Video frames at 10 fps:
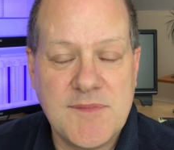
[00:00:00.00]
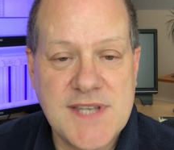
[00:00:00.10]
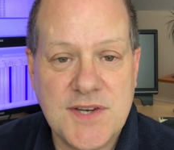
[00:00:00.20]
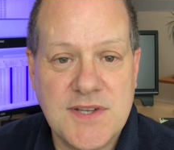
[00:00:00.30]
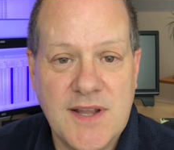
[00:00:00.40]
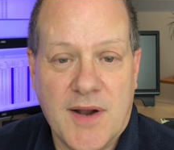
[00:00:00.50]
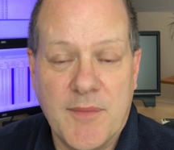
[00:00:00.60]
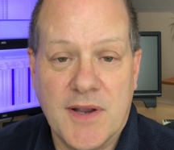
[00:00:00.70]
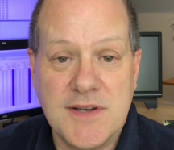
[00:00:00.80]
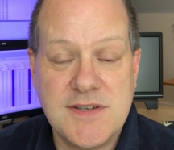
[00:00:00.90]
section that
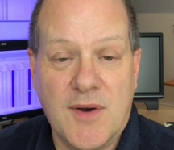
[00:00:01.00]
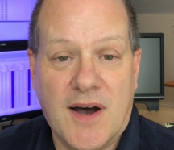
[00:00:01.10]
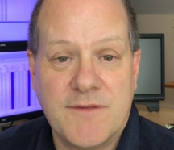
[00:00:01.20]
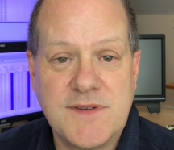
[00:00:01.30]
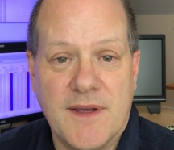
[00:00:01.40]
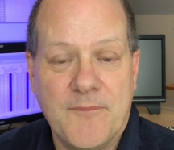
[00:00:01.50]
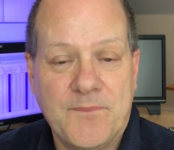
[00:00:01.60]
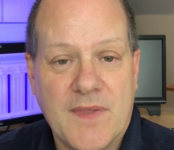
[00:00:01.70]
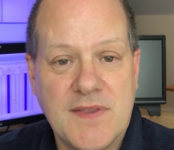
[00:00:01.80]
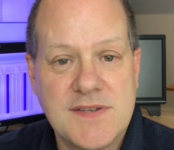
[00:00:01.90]
I'm going to do after
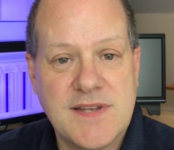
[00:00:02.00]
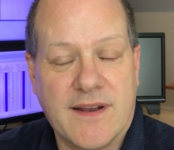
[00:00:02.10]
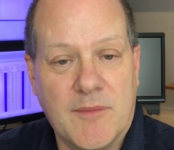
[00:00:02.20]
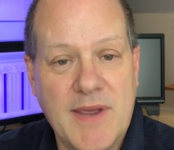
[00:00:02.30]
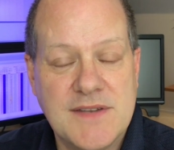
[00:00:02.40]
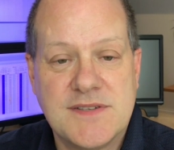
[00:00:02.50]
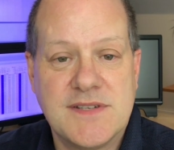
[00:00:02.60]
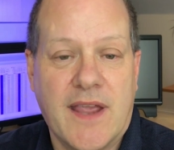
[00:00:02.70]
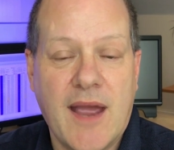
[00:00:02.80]
this little bit to